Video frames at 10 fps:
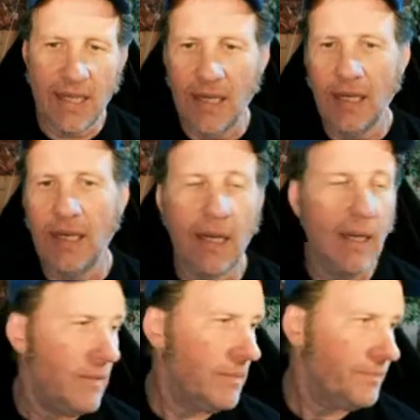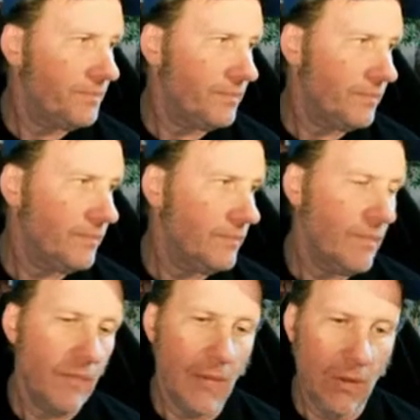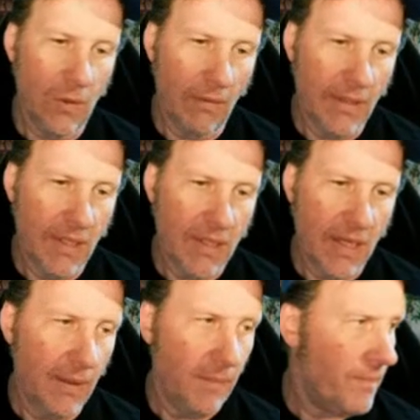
ding, ding. Donor says gingham.